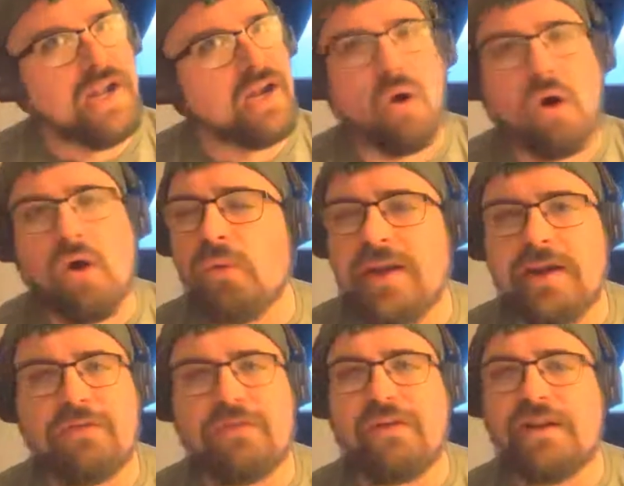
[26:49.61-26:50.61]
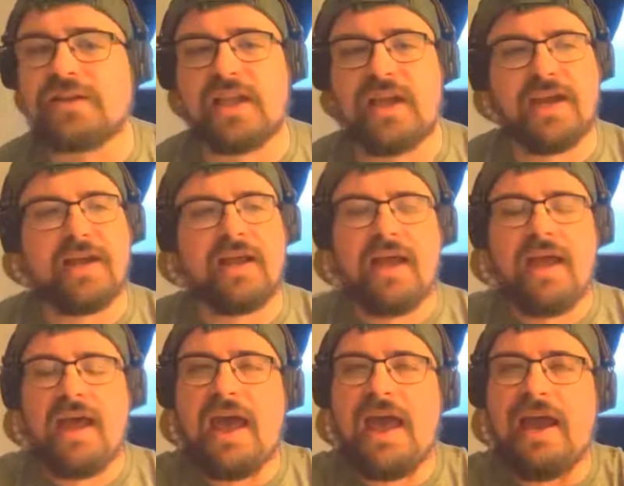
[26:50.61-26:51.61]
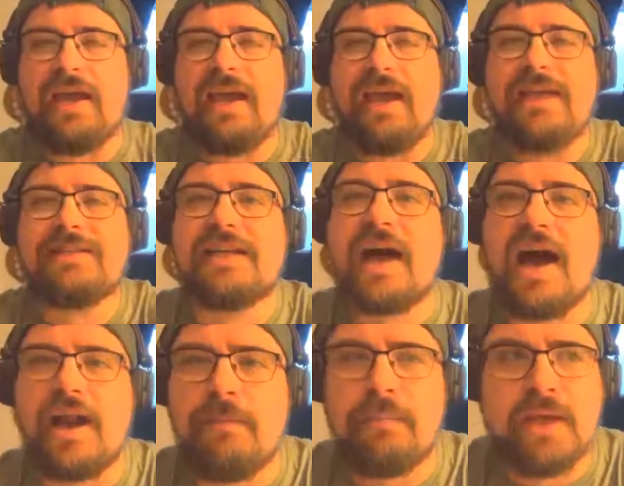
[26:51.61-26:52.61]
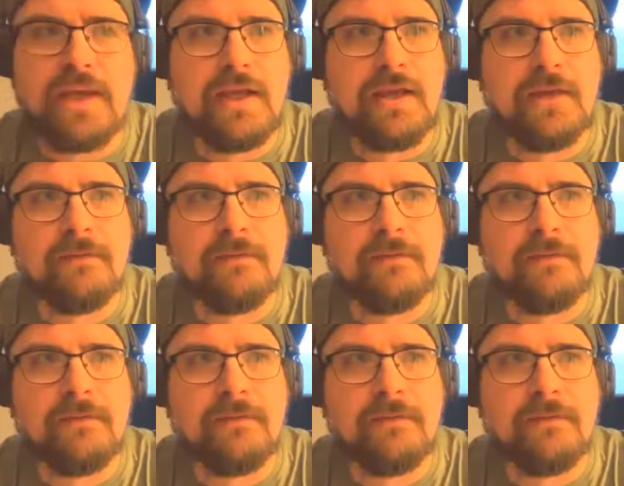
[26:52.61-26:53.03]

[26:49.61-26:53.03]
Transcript: it all the way to the finish line. And it's got to be